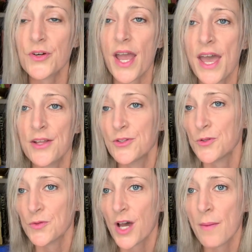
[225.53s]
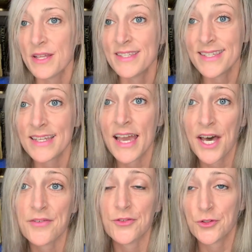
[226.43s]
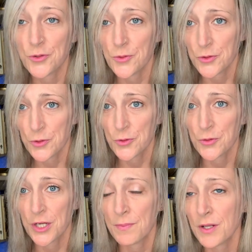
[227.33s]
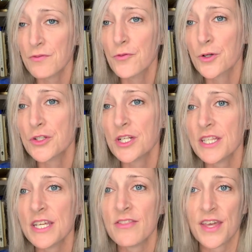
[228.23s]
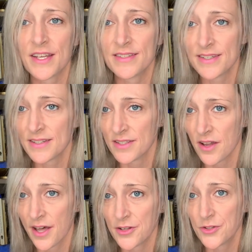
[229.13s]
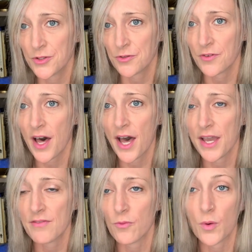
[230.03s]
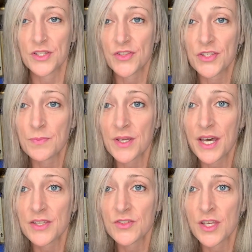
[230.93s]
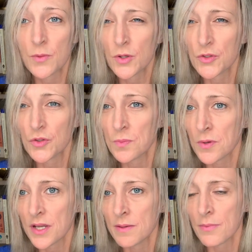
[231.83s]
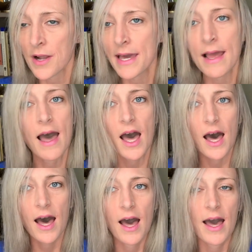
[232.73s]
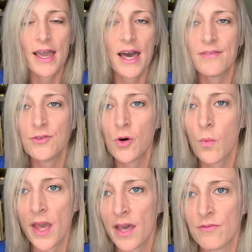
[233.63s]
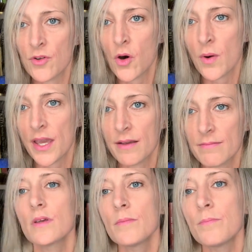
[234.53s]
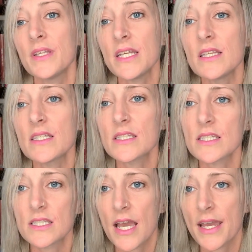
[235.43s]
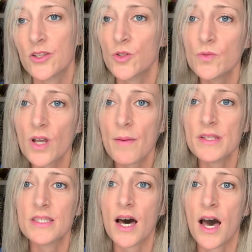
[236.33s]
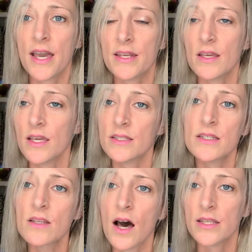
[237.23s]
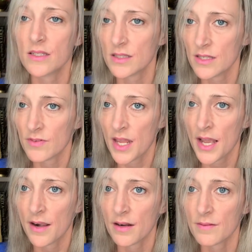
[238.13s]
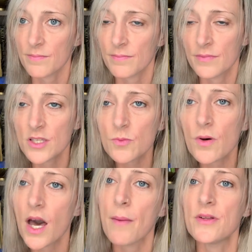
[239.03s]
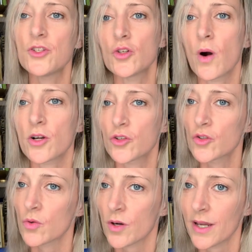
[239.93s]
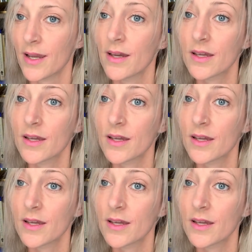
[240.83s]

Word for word: and Tutankhamun did have 2 children, but unfortunately, they did not survive. Was this because they were super inbred? I have no way of knowing. But needless to say, Tutankhamun died and did not leave an heir. This will come into our story